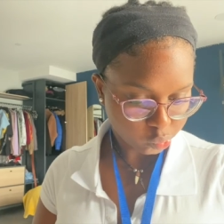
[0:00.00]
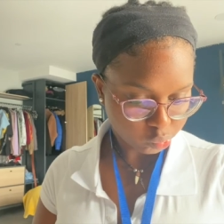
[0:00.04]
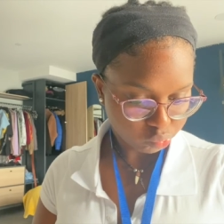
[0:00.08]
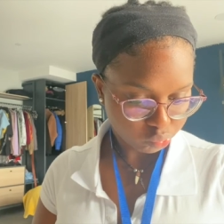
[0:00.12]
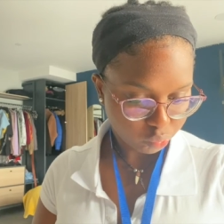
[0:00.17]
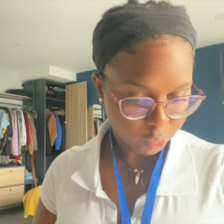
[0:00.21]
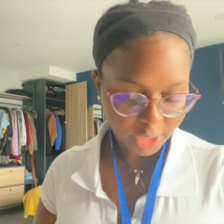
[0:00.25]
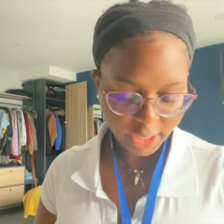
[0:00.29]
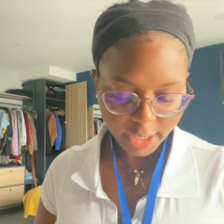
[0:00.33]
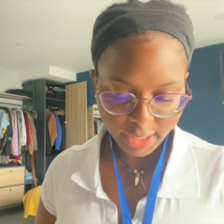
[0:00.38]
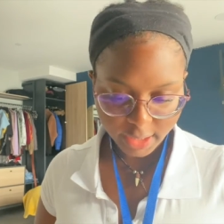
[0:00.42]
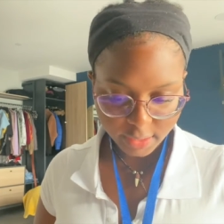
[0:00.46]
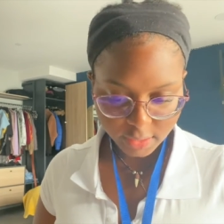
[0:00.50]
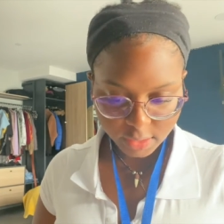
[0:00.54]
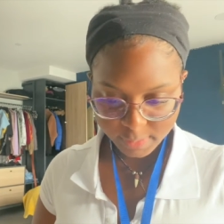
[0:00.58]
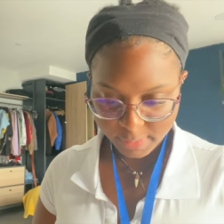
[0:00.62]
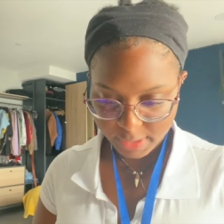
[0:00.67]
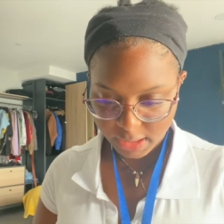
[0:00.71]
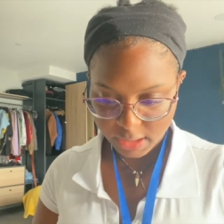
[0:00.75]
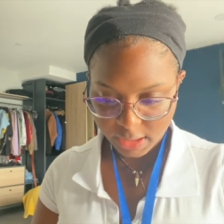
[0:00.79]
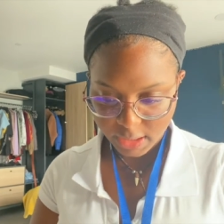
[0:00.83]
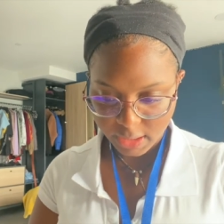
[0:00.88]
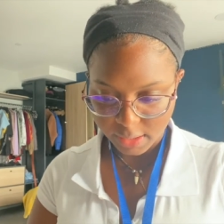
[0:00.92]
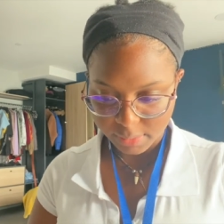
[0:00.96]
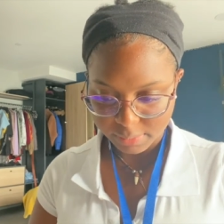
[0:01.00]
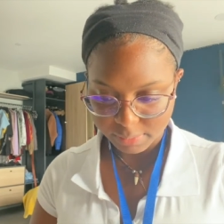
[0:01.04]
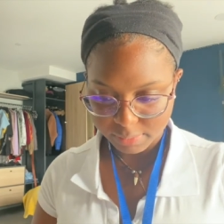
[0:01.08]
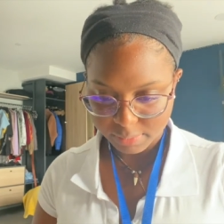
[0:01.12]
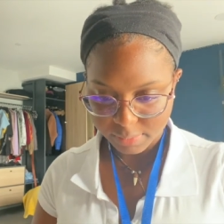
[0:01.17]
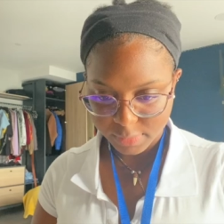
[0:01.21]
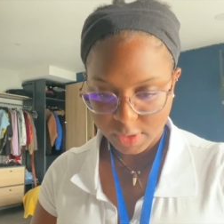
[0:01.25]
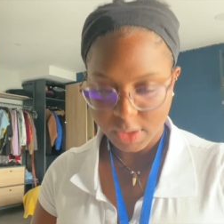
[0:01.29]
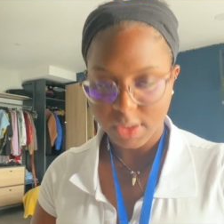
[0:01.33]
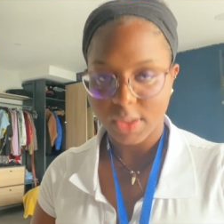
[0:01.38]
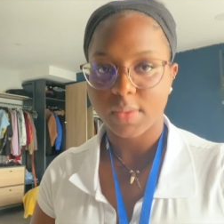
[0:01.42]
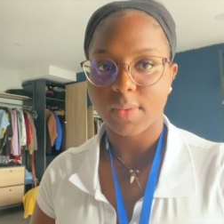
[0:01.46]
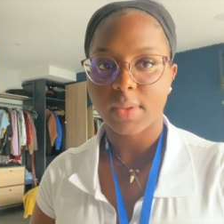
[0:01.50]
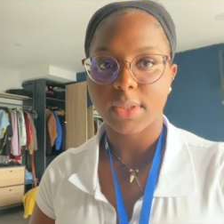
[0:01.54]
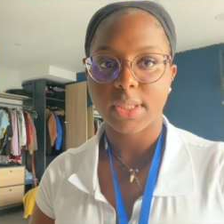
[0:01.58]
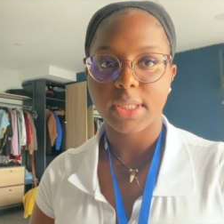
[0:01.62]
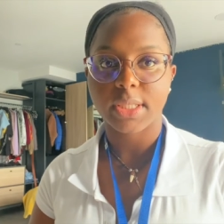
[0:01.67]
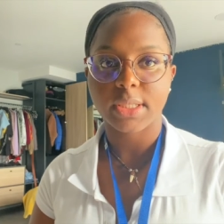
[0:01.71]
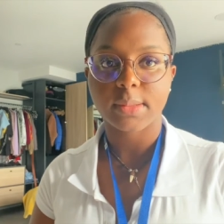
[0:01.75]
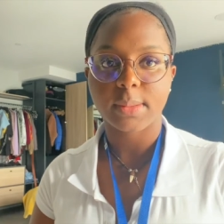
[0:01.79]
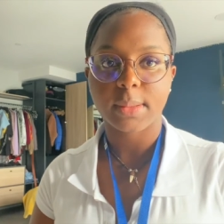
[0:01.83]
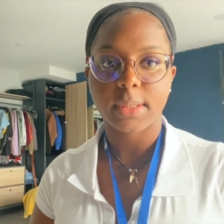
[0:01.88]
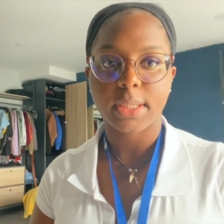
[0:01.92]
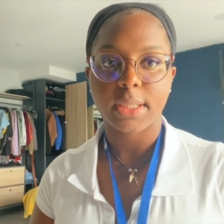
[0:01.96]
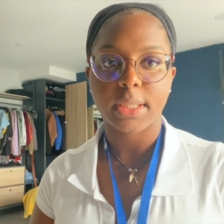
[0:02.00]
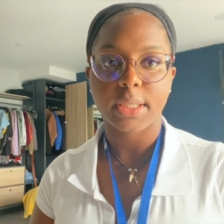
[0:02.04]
yeah, that was my day. So just wanted to explain